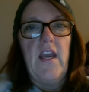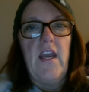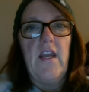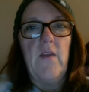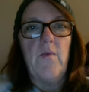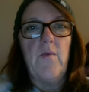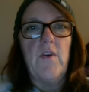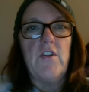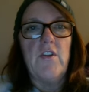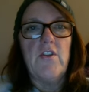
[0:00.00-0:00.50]
And I
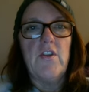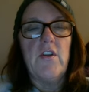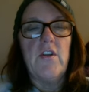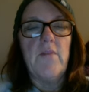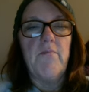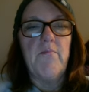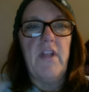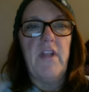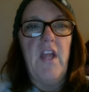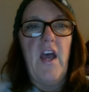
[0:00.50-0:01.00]
want you to
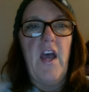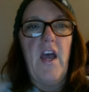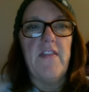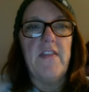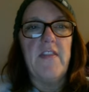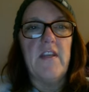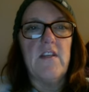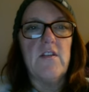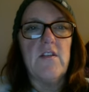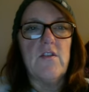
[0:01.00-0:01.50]
plot
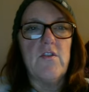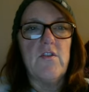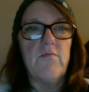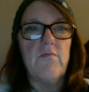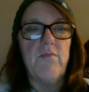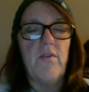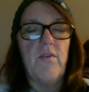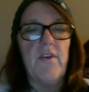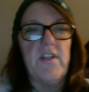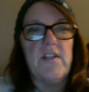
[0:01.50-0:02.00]
these 2
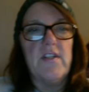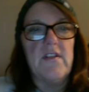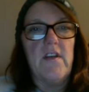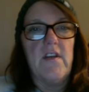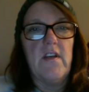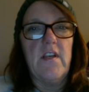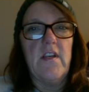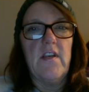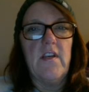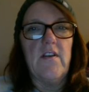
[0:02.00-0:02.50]
points
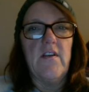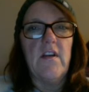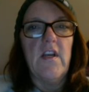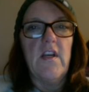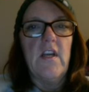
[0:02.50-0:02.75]
on here.